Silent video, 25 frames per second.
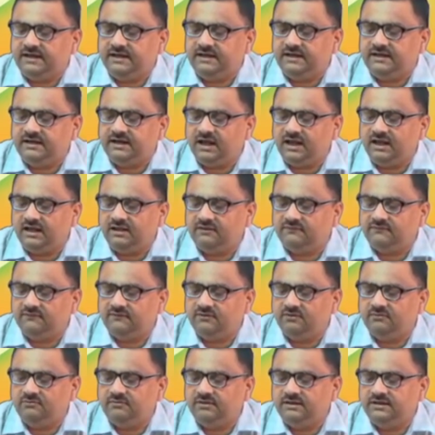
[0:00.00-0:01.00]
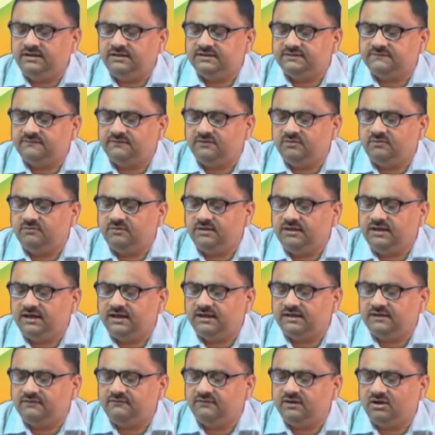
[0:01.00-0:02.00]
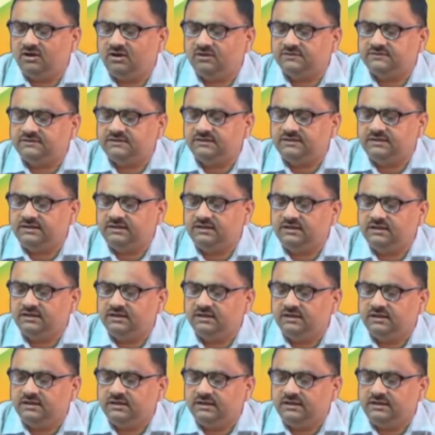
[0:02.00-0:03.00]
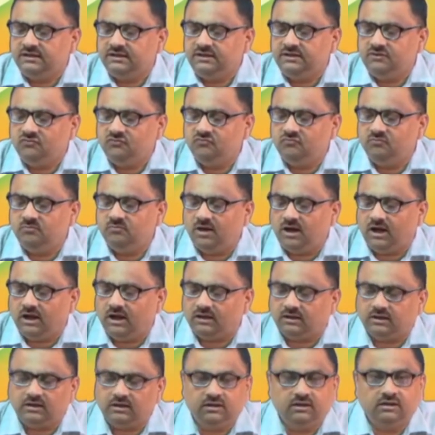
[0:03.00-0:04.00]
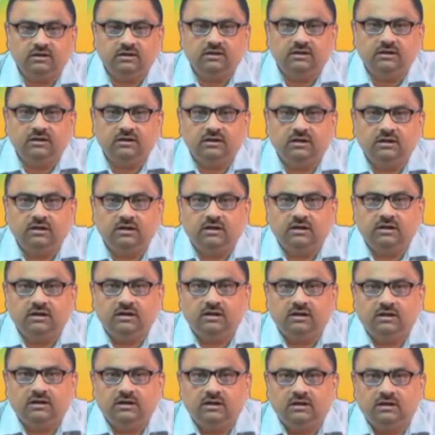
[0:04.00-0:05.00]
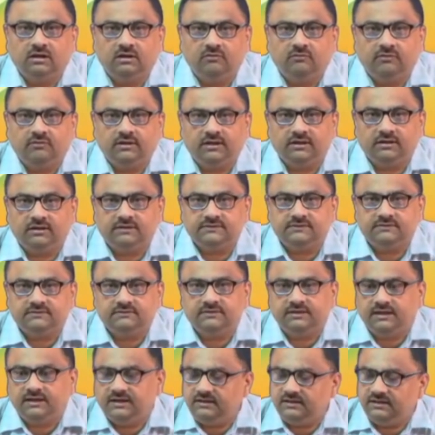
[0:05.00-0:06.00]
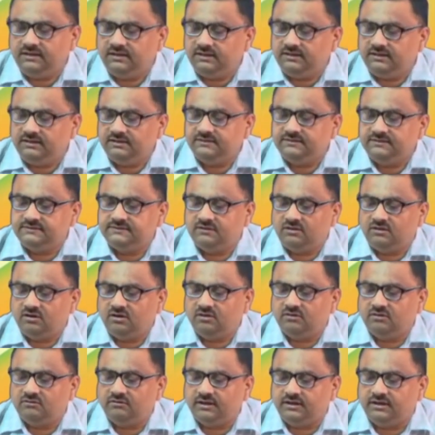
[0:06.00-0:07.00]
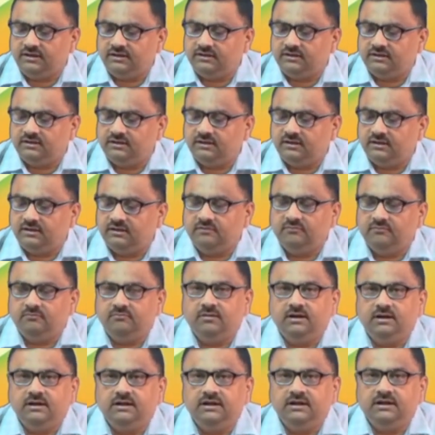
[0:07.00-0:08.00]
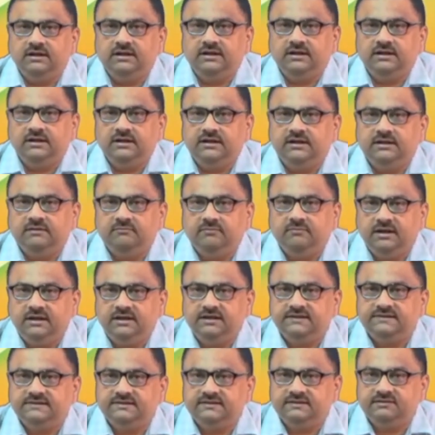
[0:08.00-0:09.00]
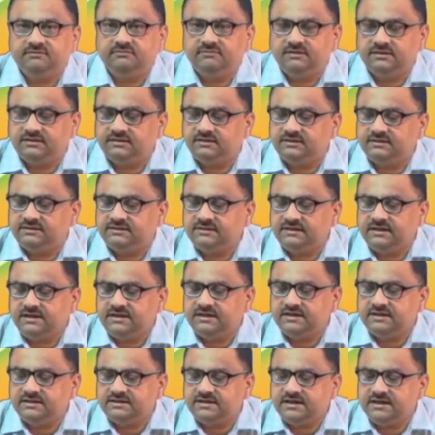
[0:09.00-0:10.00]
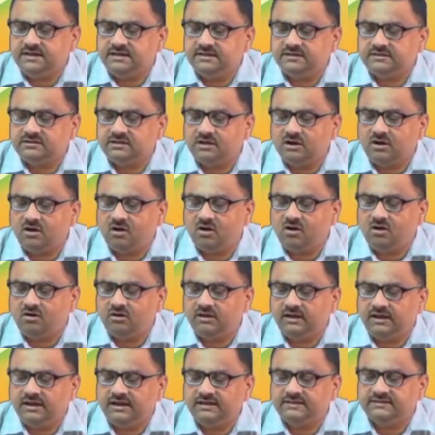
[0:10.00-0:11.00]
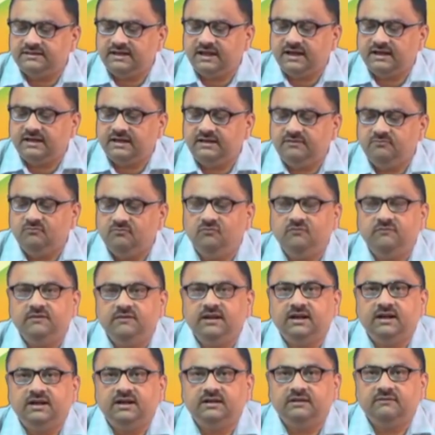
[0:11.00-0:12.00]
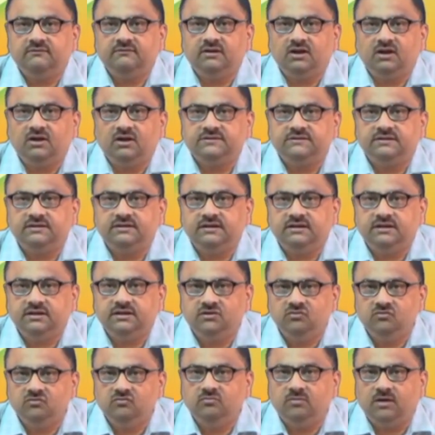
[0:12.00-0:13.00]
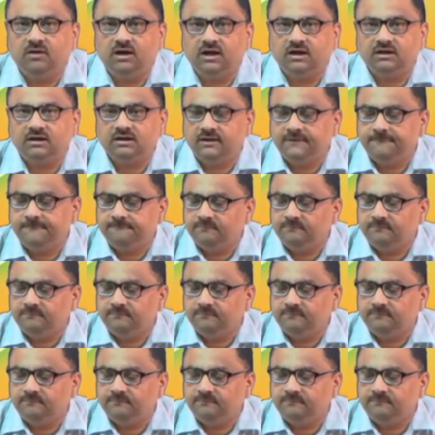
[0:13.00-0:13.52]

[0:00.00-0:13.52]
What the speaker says: entire fluid is flowing at a velocity u bar. Okay, so then it is all right, but in many situations it is not exactly moving at a velocity u bar,